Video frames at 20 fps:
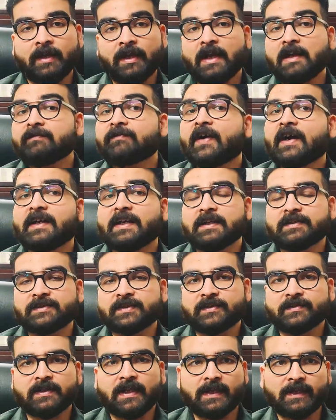and
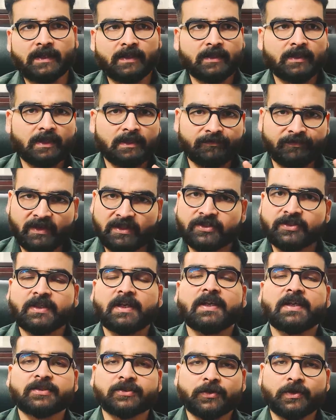finances. Like in
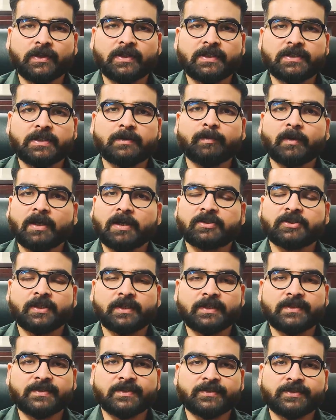conventional astrology,
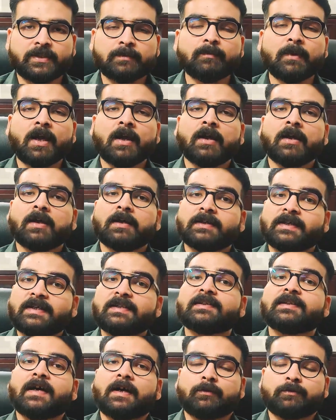Parashari system,
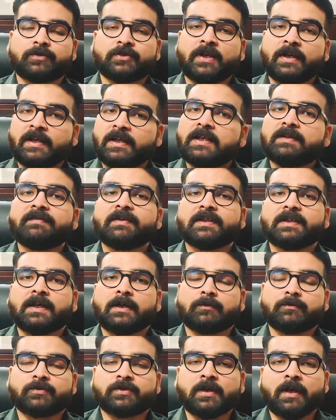10th house, 11th
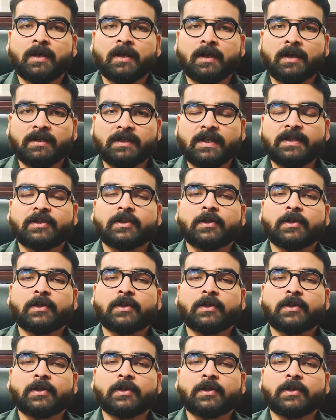house, 10th